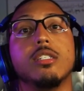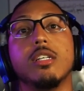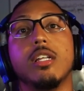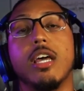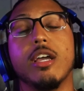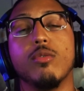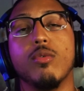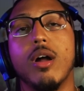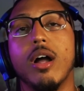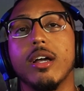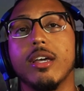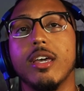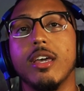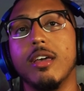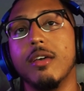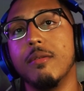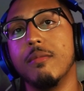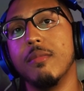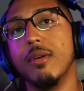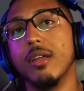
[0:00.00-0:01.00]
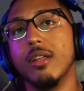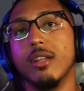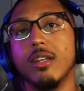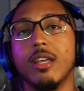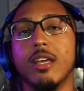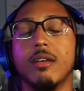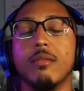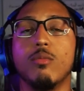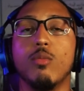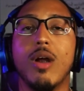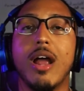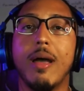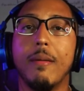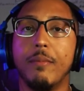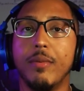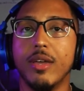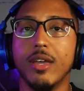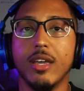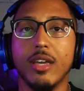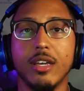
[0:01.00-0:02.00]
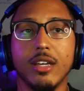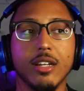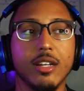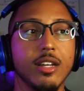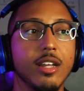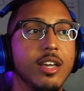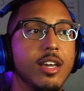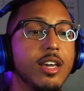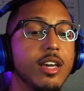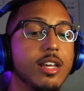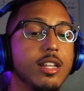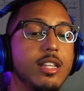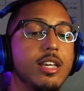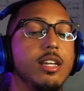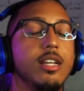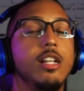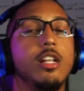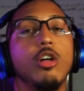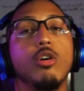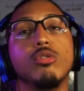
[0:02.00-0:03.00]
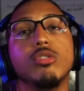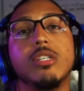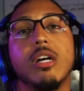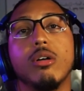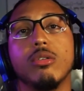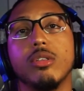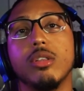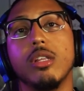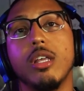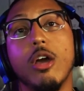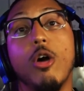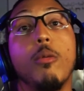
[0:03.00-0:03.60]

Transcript: to like Rakim and him rapping, and they closed out.